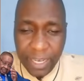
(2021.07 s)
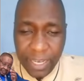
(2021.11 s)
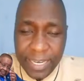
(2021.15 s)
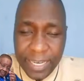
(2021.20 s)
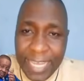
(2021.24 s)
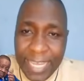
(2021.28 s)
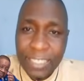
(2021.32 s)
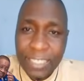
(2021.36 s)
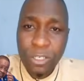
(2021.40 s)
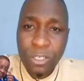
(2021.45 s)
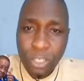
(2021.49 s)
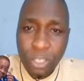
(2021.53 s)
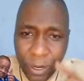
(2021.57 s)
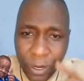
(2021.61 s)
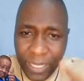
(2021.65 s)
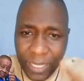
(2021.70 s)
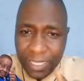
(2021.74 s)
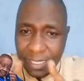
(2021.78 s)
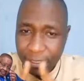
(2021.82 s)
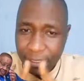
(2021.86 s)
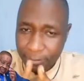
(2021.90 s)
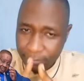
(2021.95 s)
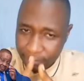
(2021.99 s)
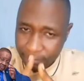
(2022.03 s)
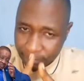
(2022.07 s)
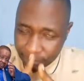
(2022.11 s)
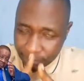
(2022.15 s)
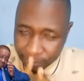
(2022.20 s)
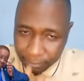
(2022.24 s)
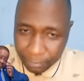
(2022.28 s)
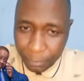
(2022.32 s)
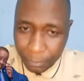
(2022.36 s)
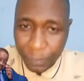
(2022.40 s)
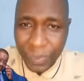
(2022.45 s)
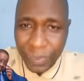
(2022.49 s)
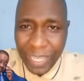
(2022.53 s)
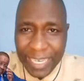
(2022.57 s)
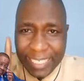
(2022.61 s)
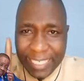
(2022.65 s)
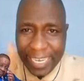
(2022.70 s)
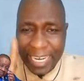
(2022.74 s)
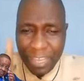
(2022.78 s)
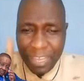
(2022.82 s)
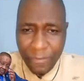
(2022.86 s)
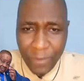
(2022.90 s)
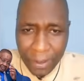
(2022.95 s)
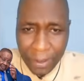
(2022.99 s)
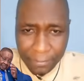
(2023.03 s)
does not
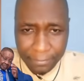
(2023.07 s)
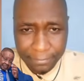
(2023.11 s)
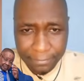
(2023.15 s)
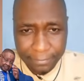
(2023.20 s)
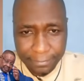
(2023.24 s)
deliver